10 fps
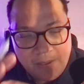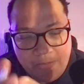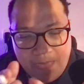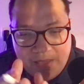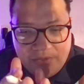
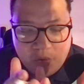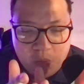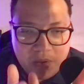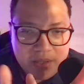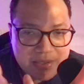and they're
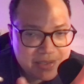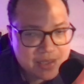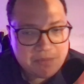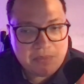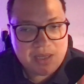willing to
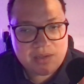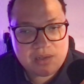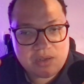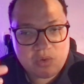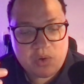commit
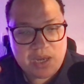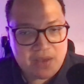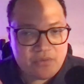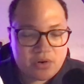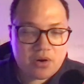to
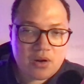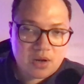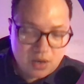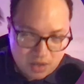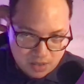whatever
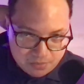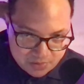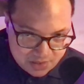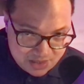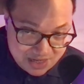
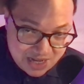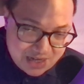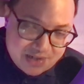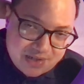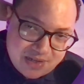comes
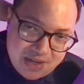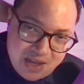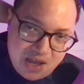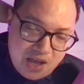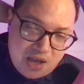next
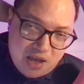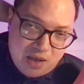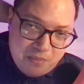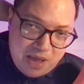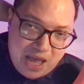
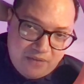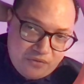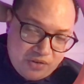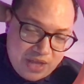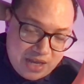
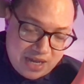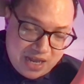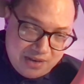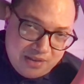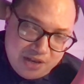after that.
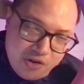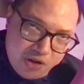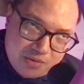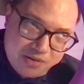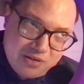And they're
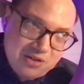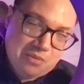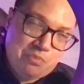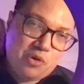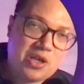not
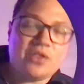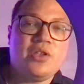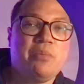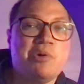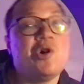booking the
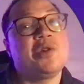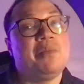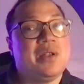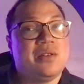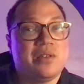
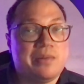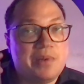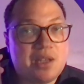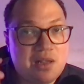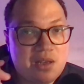appointment, to be
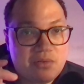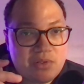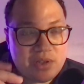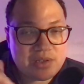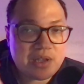clear on
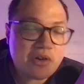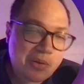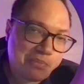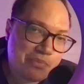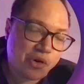this, they're
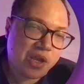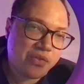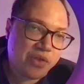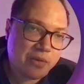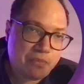not booking
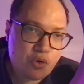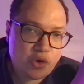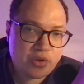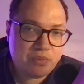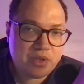the
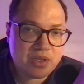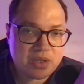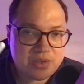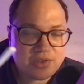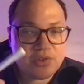appointment
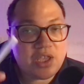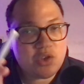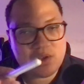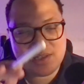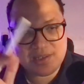so that you
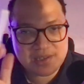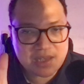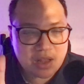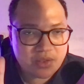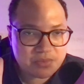can
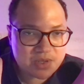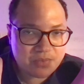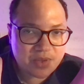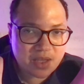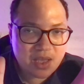sell them something.